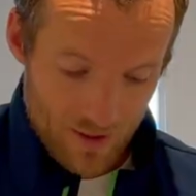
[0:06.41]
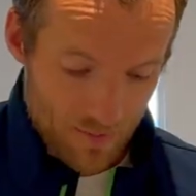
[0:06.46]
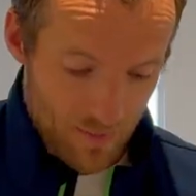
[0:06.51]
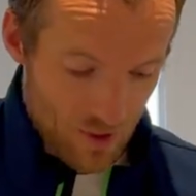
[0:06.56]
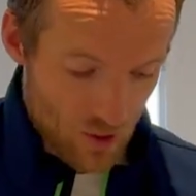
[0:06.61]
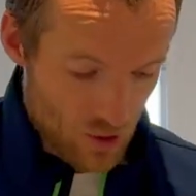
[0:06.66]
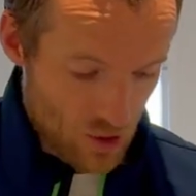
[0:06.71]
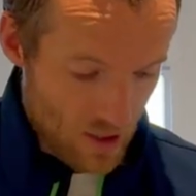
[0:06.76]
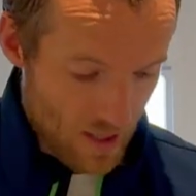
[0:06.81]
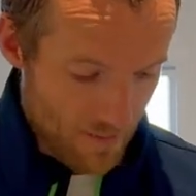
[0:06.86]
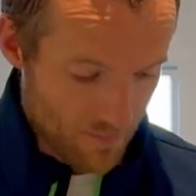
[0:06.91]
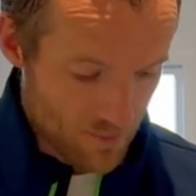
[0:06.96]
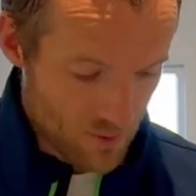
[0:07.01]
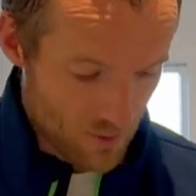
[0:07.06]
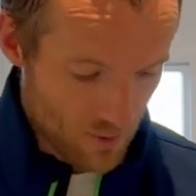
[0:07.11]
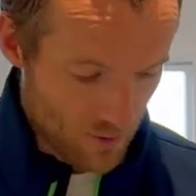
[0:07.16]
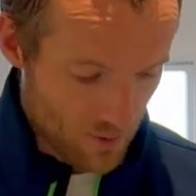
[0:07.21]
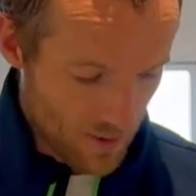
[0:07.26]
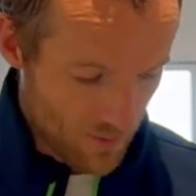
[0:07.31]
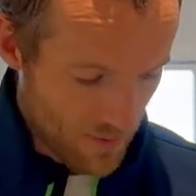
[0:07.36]
has been shipped
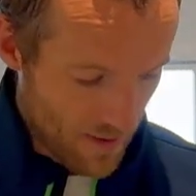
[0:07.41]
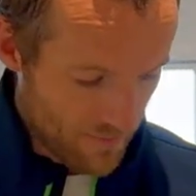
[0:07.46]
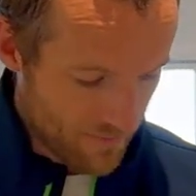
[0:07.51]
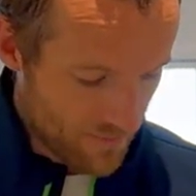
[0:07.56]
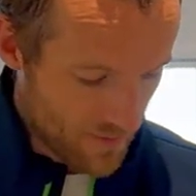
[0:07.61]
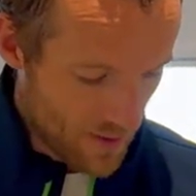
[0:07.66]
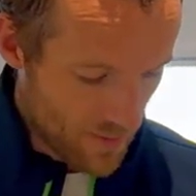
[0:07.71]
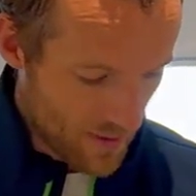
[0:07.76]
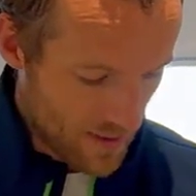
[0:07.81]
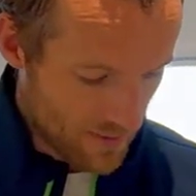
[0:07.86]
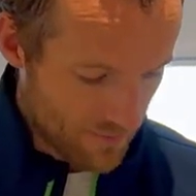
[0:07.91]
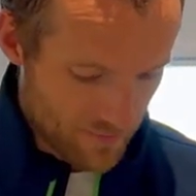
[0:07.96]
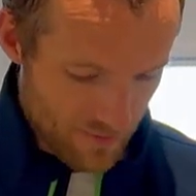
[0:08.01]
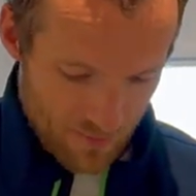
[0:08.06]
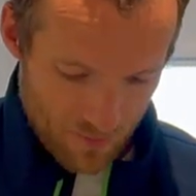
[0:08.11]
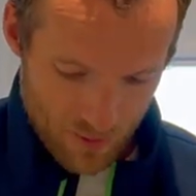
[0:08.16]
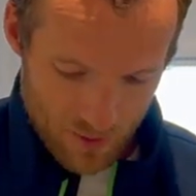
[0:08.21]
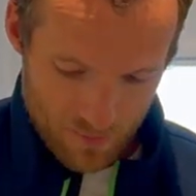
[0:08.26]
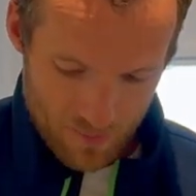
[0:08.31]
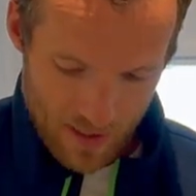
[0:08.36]
all the way from the US
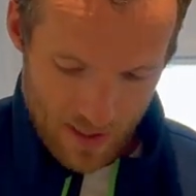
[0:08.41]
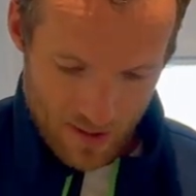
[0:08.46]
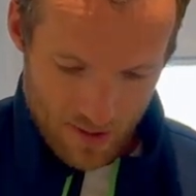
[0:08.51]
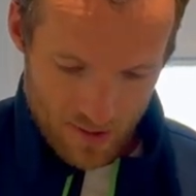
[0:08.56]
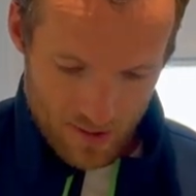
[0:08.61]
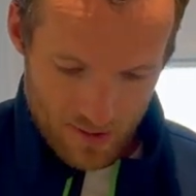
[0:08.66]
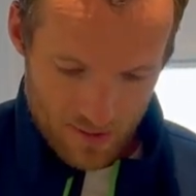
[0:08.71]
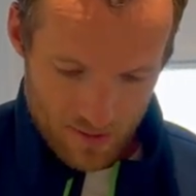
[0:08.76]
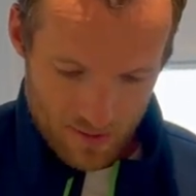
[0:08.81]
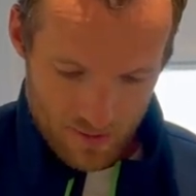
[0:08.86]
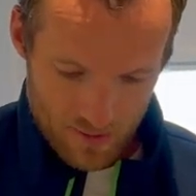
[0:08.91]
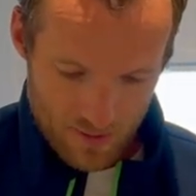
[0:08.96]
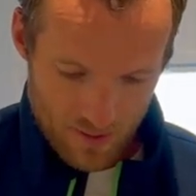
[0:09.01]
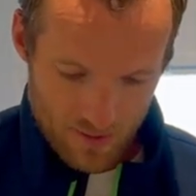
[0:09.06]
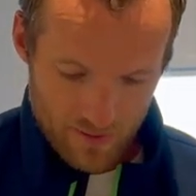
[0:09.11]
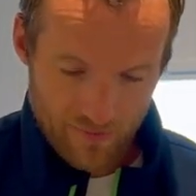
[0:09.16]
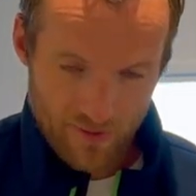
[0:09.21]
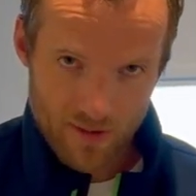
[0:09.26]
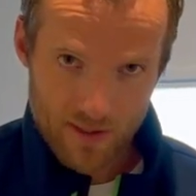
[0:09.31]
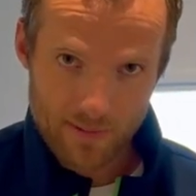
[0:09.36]
from Woodpecker. So
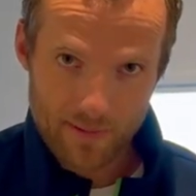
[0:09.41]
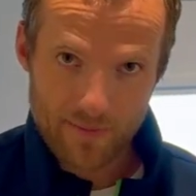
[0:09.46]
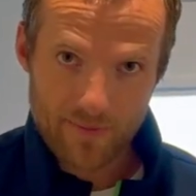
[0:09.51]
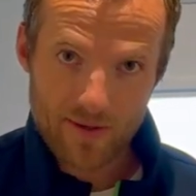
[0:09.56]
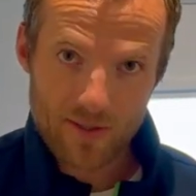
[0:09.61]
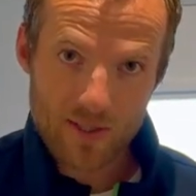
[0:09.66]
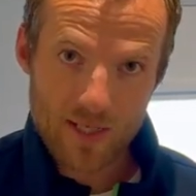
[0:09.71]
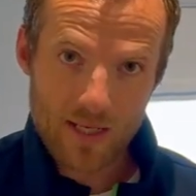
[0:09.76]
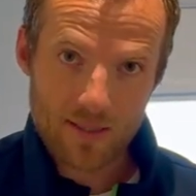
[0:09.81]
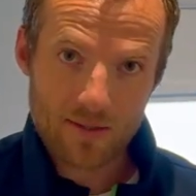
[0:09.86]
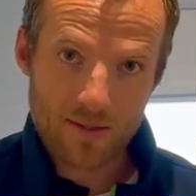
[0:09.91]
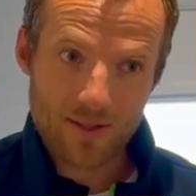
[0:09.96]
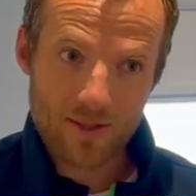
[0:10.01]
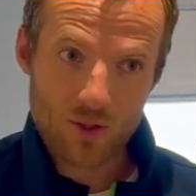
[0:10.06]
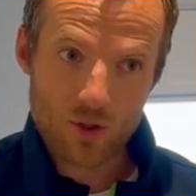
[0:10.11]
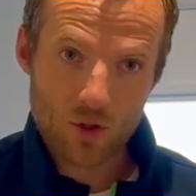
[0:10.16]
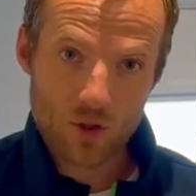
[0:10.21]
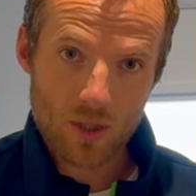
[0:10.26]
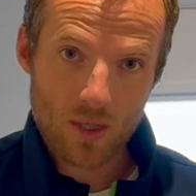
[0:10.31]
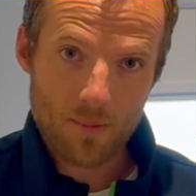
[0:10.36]
it's the first time I've actually had something
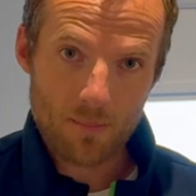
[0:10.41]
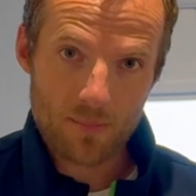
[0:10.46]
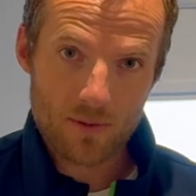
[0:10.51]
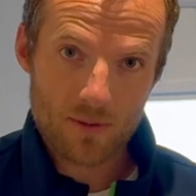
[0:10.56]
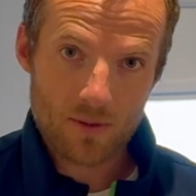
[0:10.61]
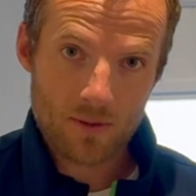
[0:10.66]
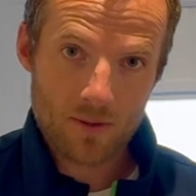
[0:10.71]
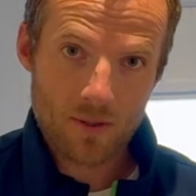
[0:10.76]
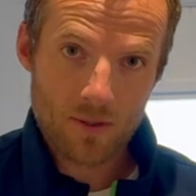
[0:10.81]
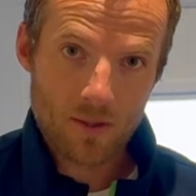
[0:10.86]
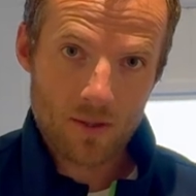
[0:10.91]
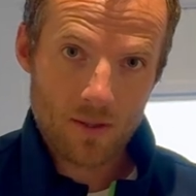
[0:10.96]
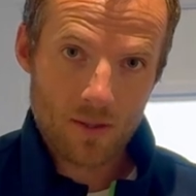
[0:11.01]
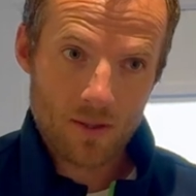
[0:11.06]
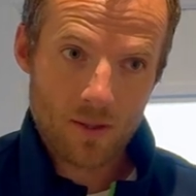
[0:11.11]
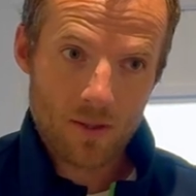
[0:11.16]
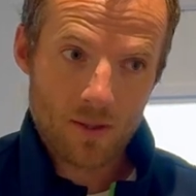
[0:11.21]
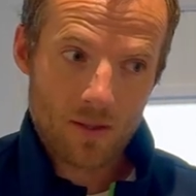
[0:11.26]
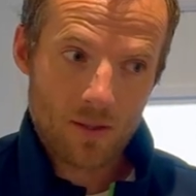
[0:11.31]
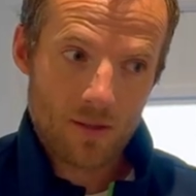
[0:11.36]
shipped
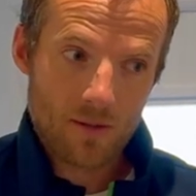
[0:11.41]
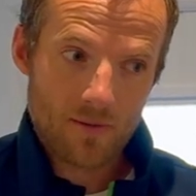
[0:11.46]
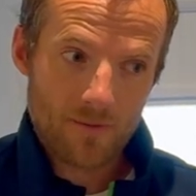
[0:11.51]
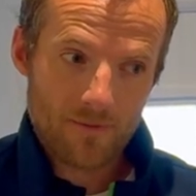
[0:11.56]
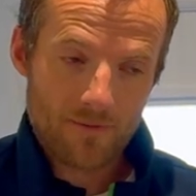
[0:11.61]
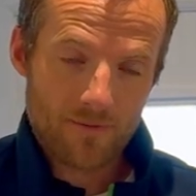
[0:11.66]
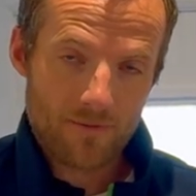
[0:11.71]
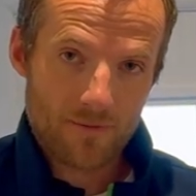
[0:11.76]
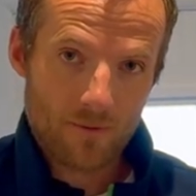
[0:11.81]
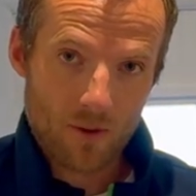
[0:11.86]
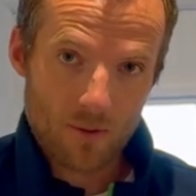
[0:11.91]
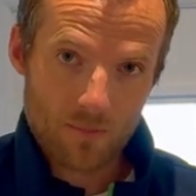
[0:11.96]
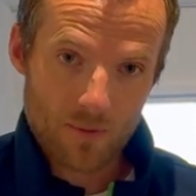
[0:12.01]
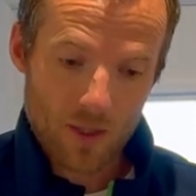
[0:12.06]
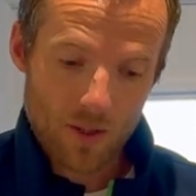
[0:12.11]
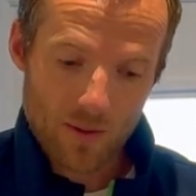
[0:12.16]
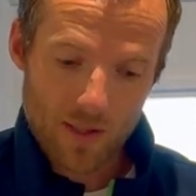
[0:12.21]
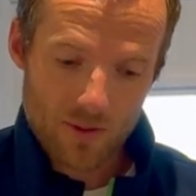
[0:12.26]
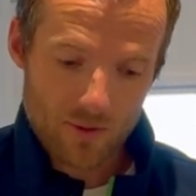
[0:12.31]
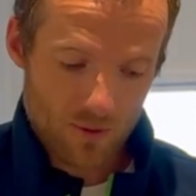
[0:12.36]
from the
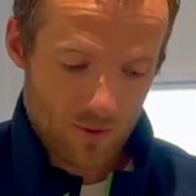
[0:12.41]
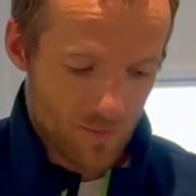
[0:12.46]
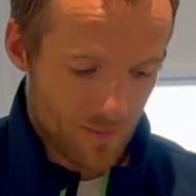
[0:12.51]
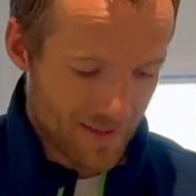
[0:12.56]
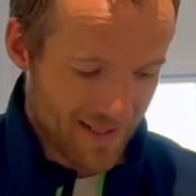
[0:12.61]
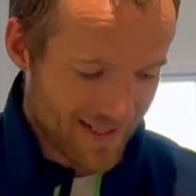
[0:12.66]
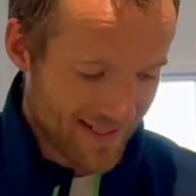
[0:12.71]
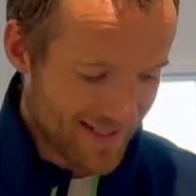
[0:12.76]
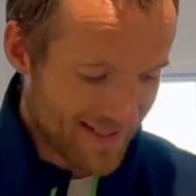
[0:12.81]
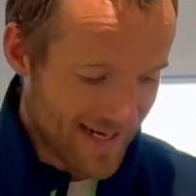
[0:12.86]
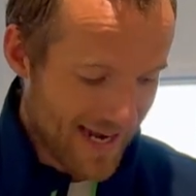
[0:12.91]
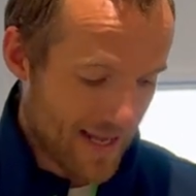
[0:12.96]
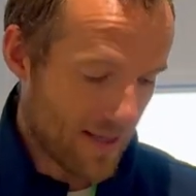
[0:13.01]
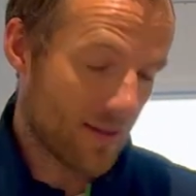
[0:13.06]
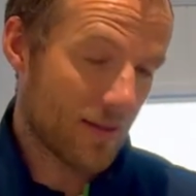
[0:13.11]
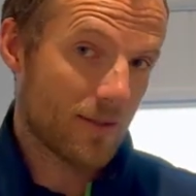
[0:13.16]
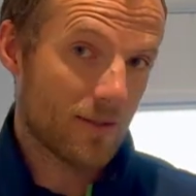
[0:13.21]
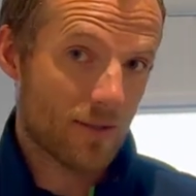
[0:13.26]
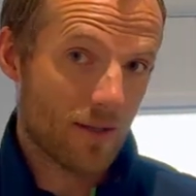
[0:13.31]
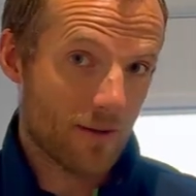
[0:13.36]
US. Normally I
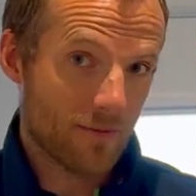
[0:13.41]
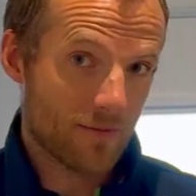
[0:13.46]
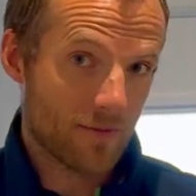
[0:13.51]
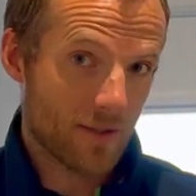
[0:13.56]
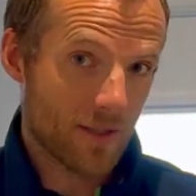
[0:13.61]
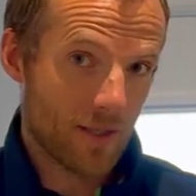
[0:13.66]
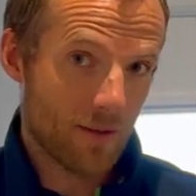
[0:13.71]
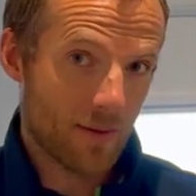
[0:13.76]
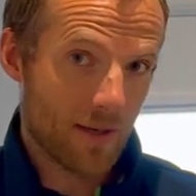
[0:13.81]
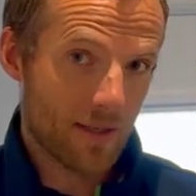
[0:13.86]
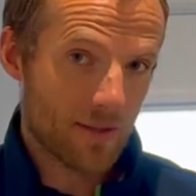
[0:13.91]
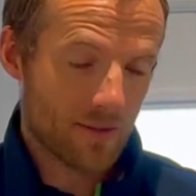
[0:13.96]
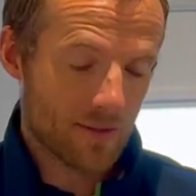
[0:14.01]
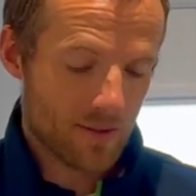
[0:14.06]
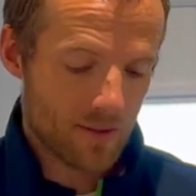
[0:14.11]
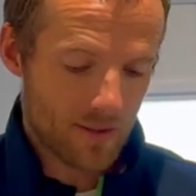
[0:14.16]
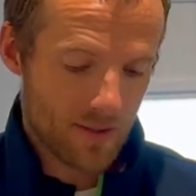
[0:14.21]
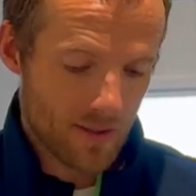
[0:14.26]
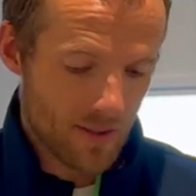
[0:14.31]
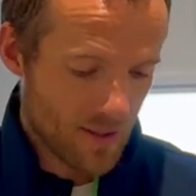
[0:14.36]
get the stuff in the US.